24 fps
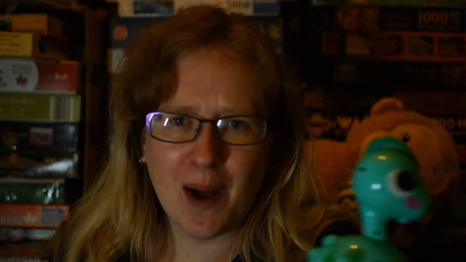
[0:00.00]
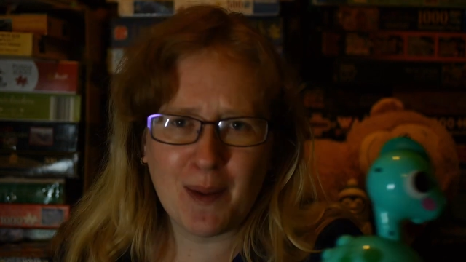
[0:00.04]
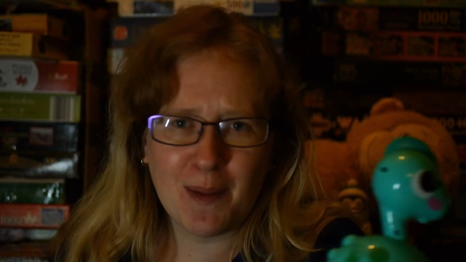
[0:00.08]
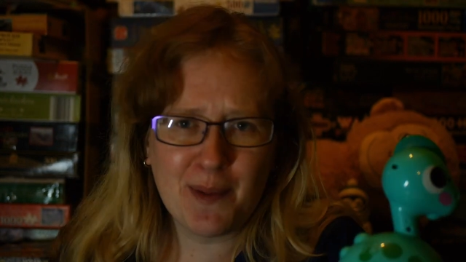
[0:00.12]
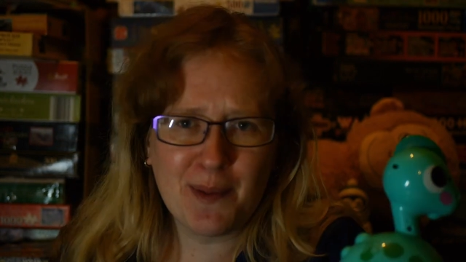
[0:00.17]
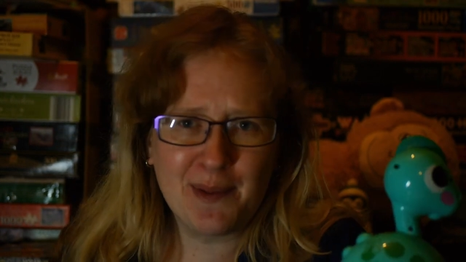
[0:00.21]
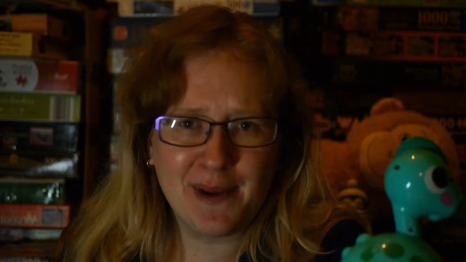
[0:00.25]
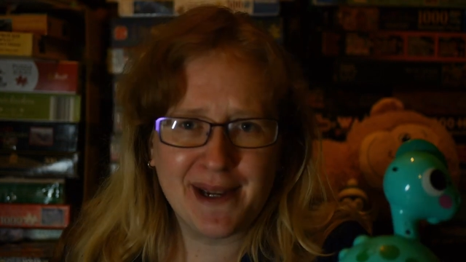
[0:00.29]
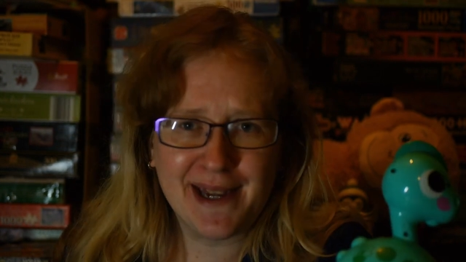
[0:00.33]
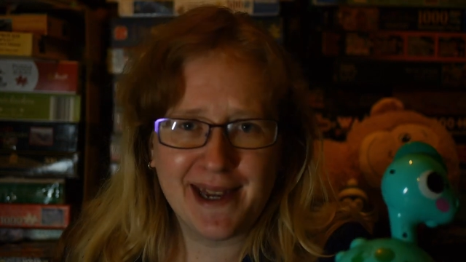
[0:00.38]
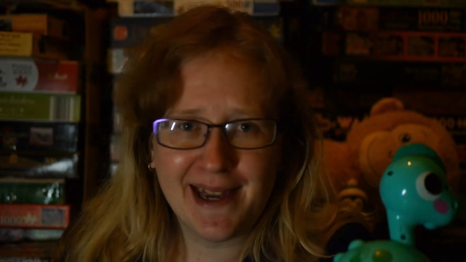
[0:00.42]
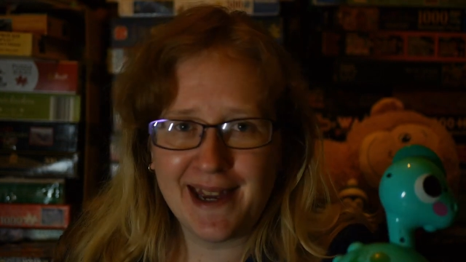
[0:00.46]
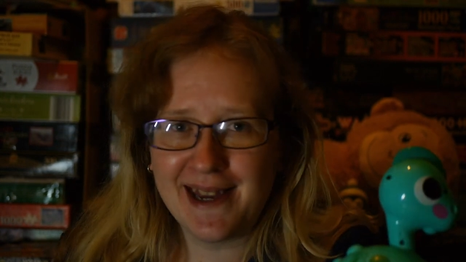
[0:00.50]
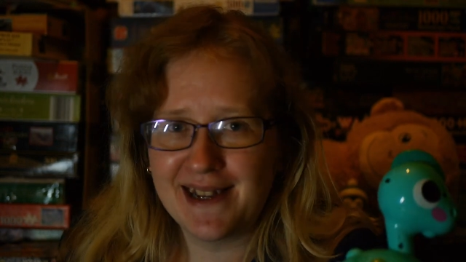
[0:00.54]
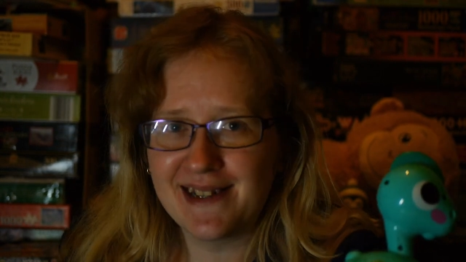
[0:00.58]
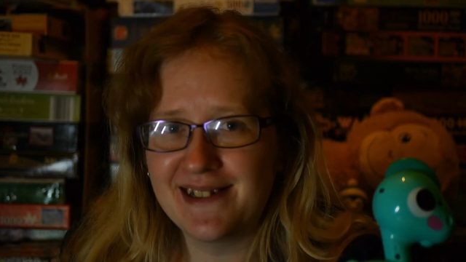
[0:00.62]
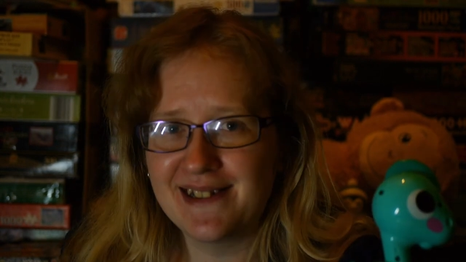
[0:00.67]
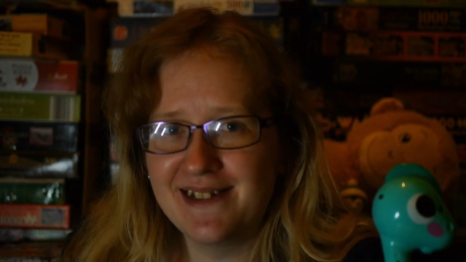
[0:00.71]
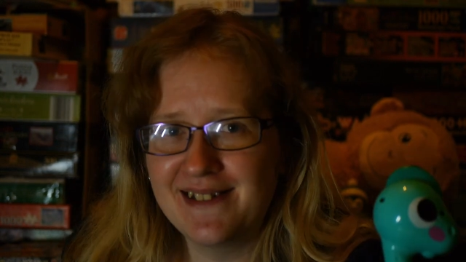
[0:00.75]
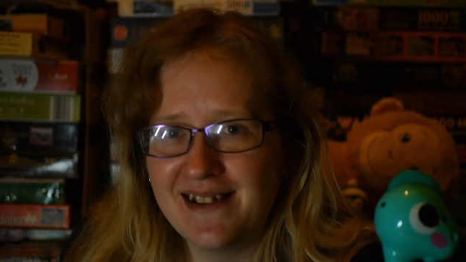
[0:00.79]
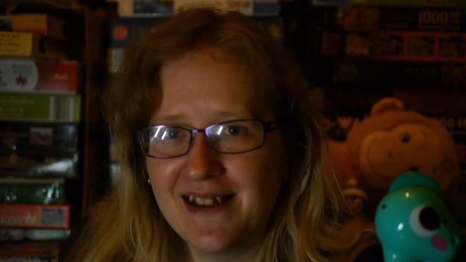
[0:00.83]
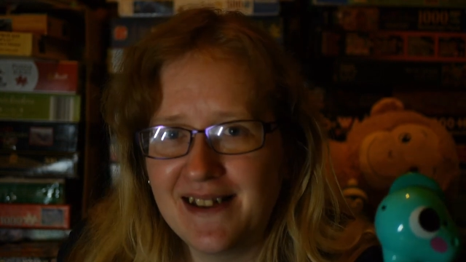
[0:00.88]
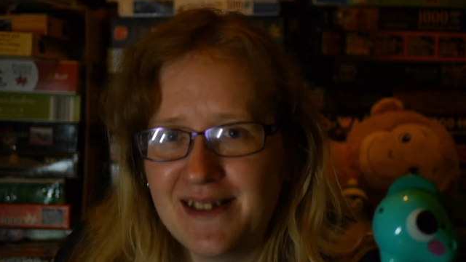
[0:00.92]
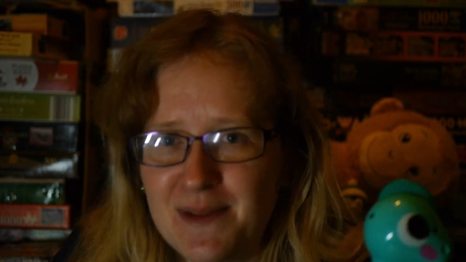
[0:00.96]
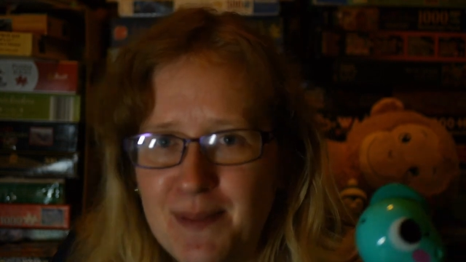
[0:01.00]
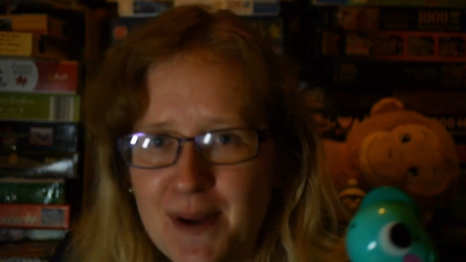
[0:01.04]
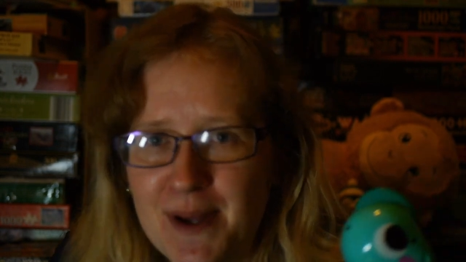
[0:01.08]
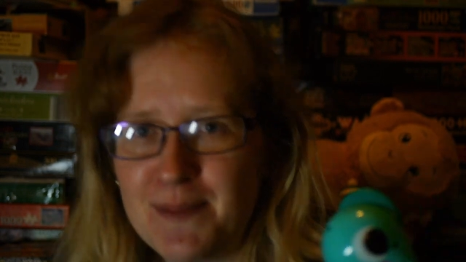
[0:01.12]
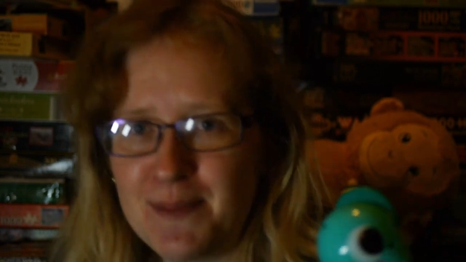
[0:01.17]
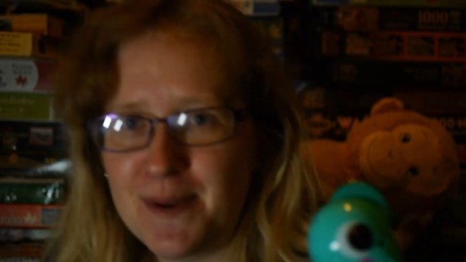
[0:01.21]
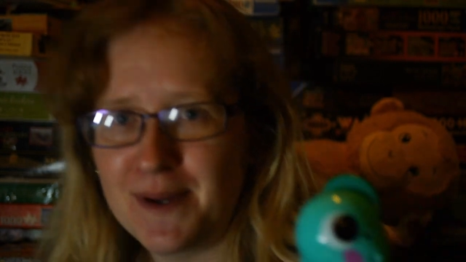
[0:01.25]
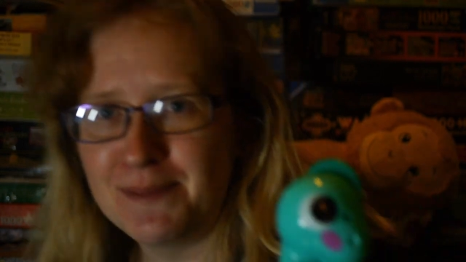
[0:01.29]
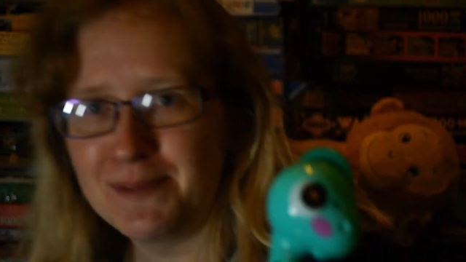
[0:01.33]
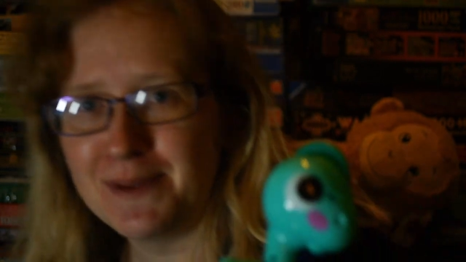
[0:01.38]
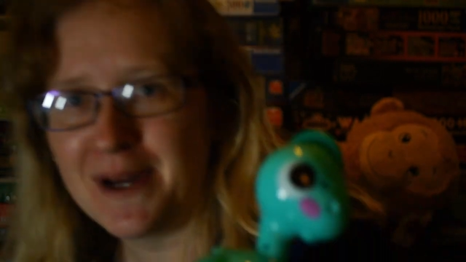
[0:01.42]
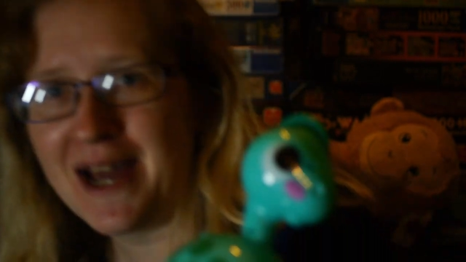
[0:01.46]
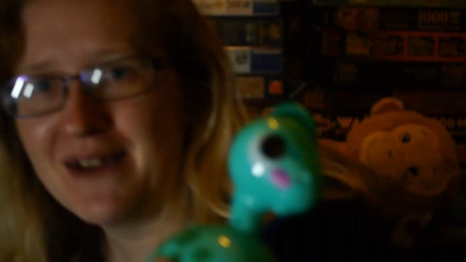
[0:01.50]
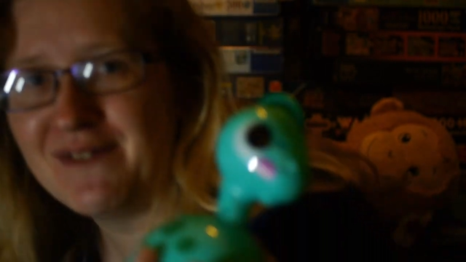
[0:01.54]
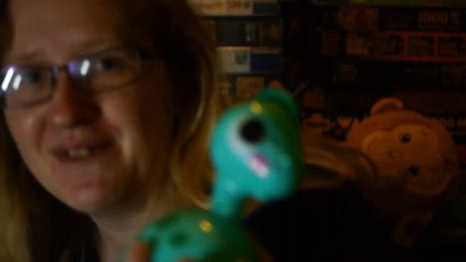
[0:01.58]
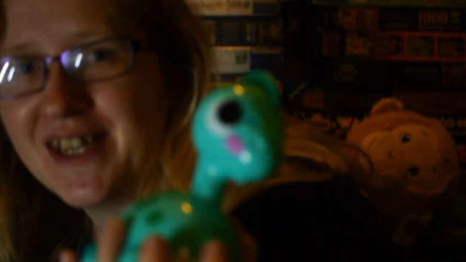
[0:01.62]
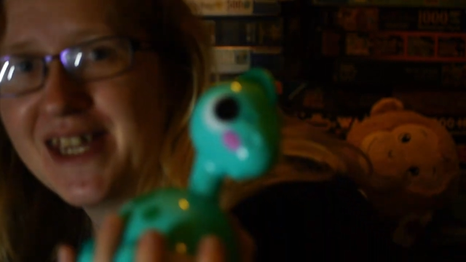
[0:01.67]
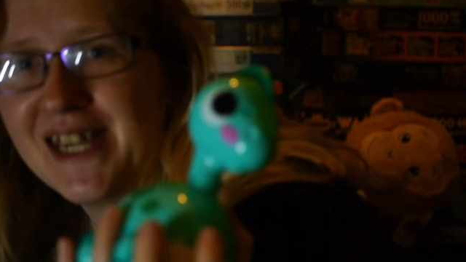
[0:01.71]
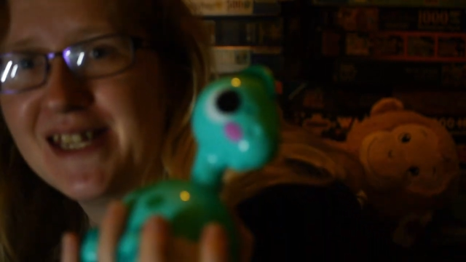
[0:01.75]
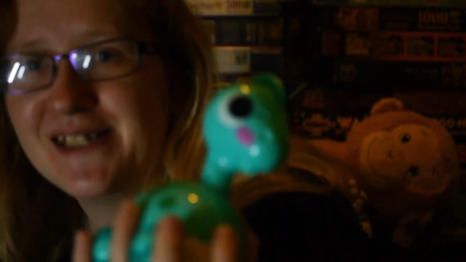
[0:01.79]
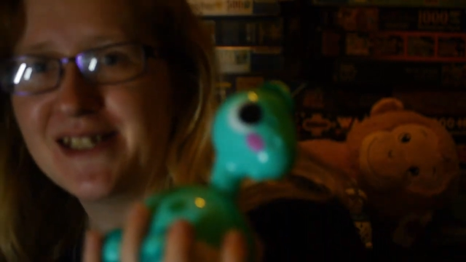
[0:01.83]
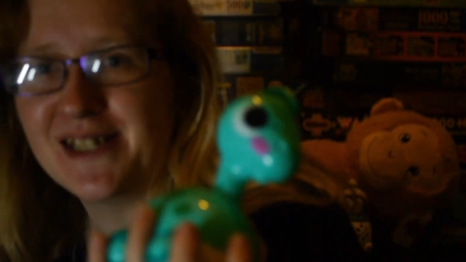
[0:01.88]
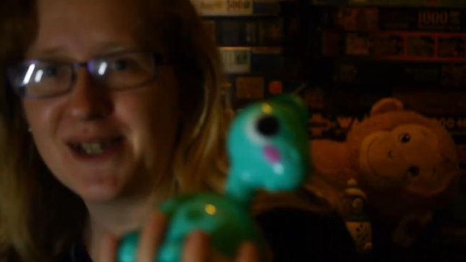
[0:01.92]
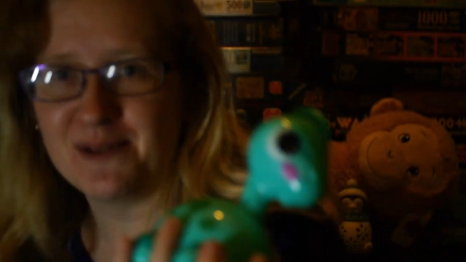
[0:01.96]
I'm a big kid. That's the best bit about
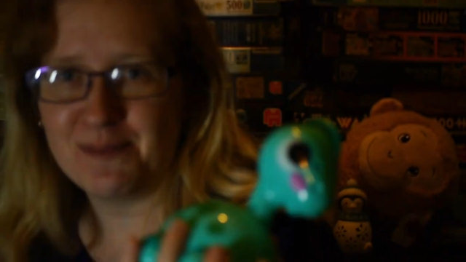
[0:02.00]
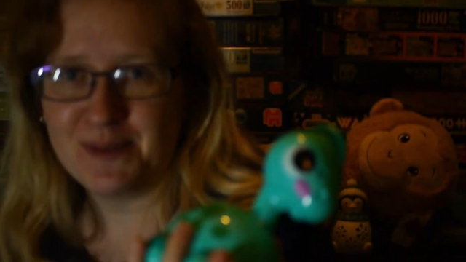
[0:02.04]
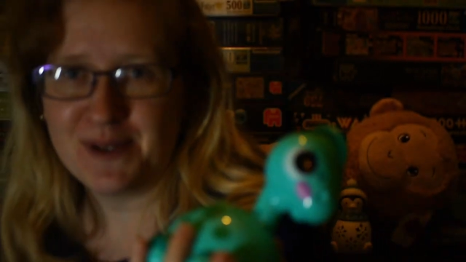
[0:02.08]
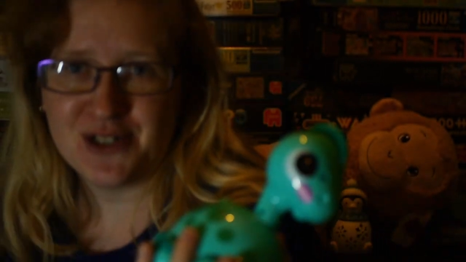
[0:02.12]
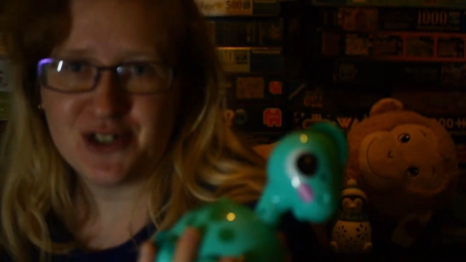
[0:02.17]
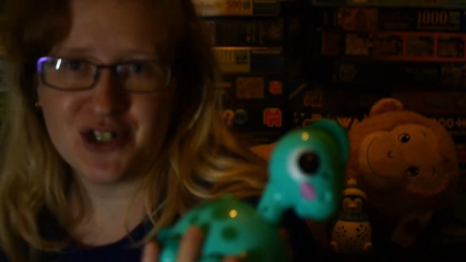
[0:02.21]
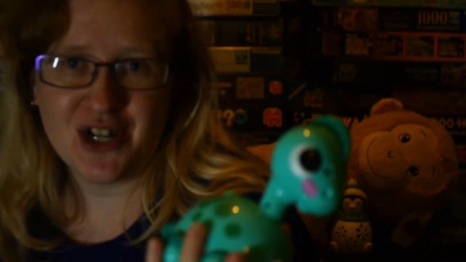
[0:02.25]
having kids. You're going to be a